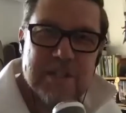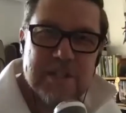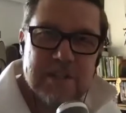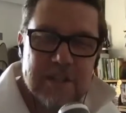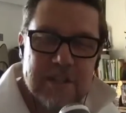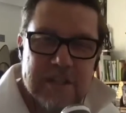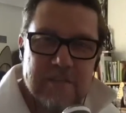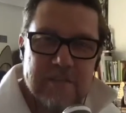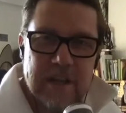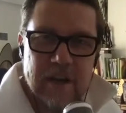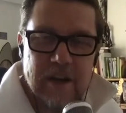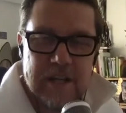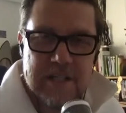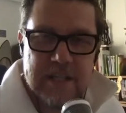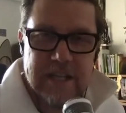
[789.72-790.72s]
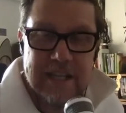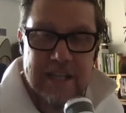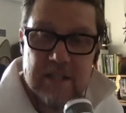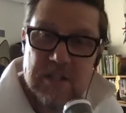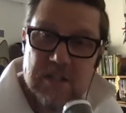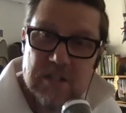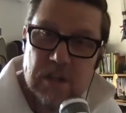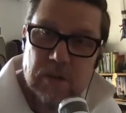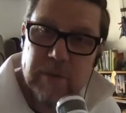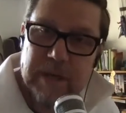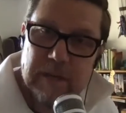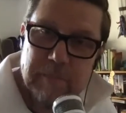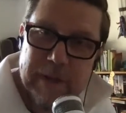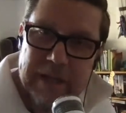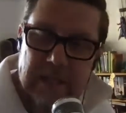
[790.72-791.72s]
which is good because everything I say is, so we
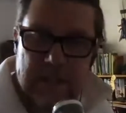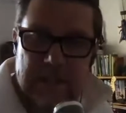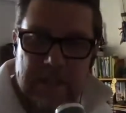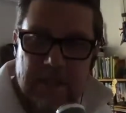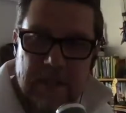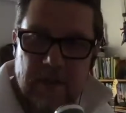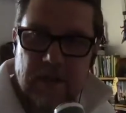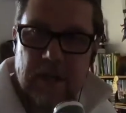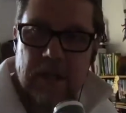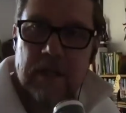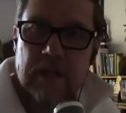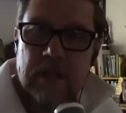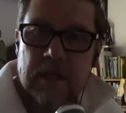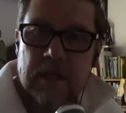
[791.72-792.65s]
can balance each other out.